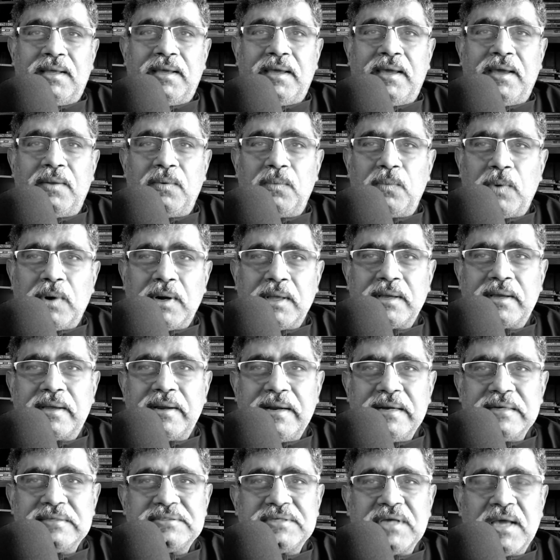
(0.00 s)
And what a
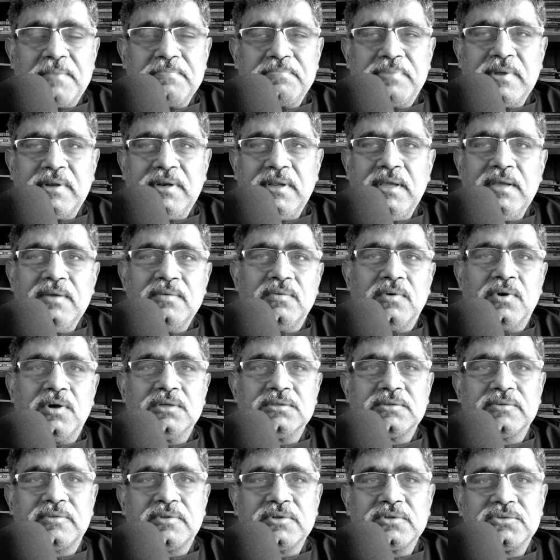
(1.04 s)
great champion he
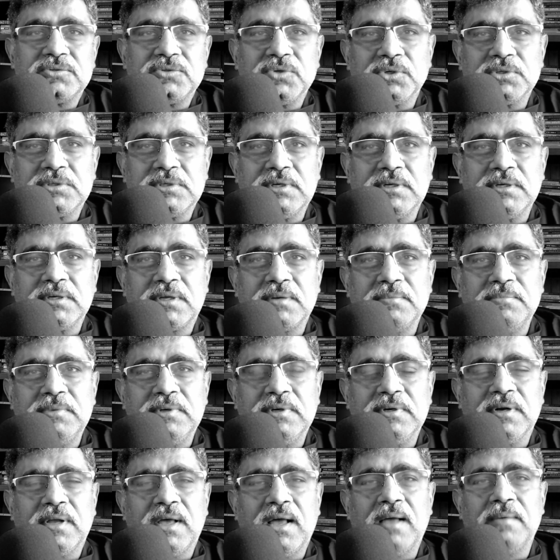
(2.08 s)
was of the social and
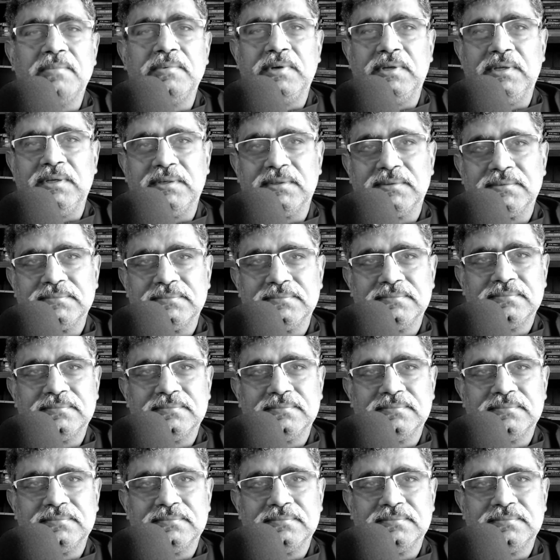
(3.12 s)
communal harmony.